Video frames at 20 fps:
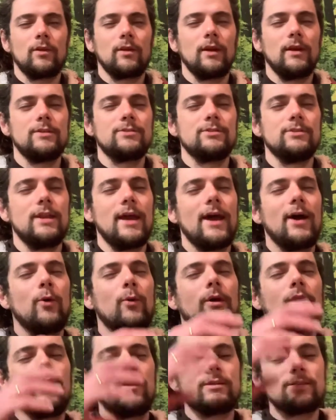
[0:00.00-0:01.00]
so now we're
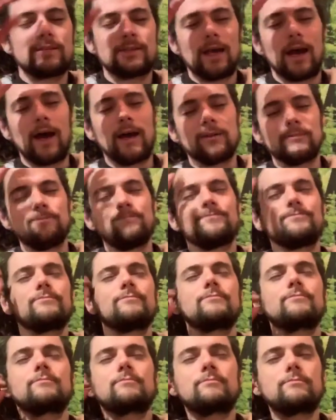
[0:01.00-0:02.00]
going to start,
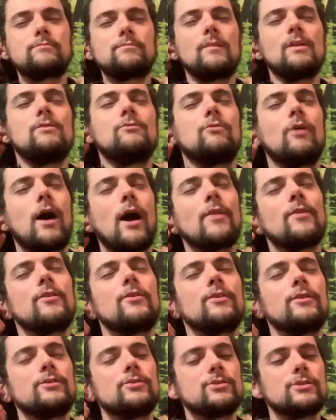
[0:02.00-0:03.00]
rather
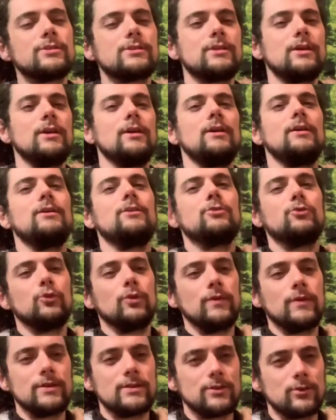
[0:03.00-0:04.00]
than just doing
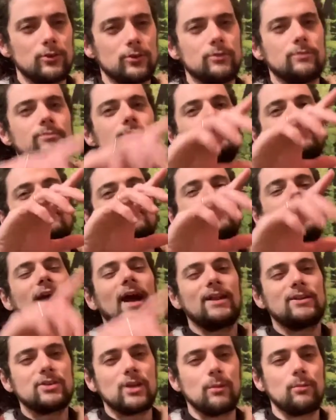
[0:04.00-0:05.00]
these little
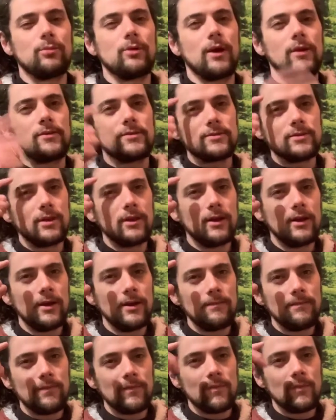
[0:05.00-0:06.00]
catch-up breaths,
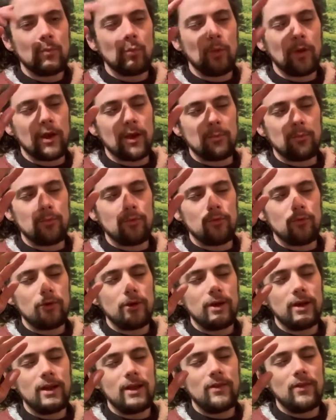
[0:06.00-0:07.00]
we're going to
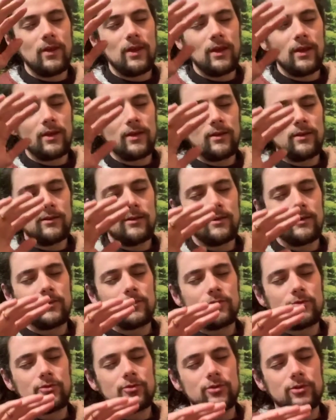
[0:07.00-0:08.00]
breathe in
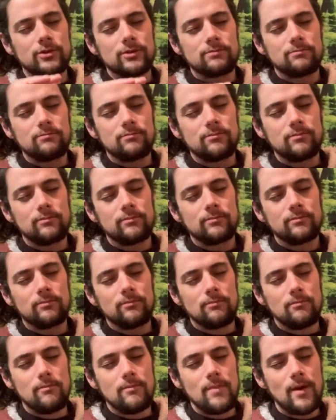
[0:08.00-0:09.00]
and just
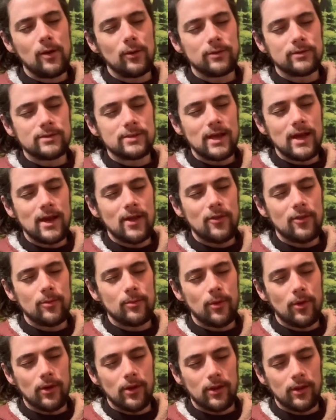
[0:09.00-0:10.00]
melt down the
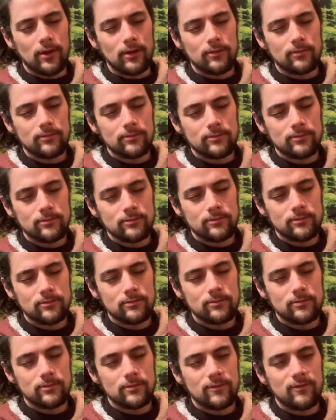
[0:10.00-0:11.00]
body,
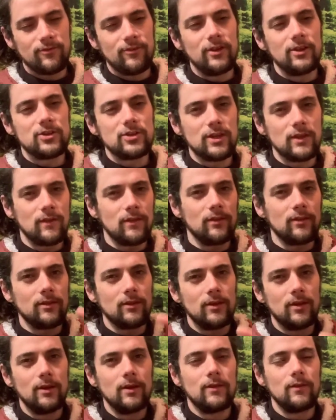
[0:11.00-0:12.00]
finishing
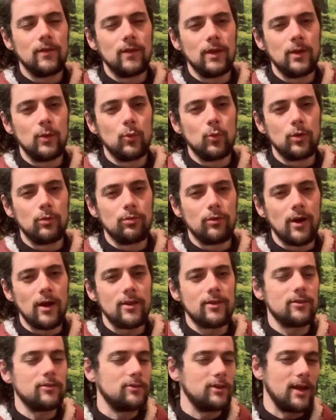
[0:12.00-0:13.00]
the inward
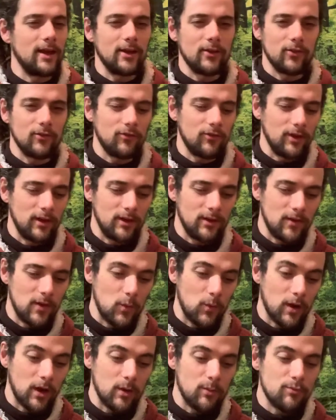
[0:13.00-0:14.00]
breath down at the feet. And then we're
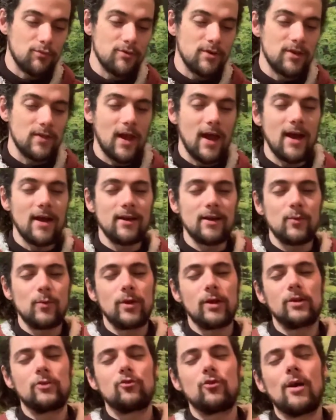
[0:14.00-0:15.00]
going to breathe out and we're going
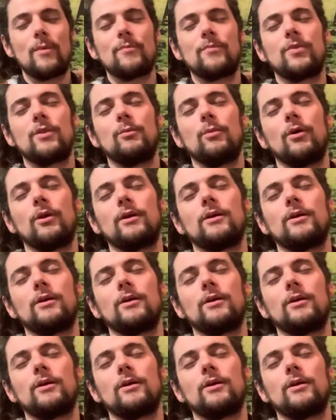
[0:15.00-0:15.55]
to drop the body,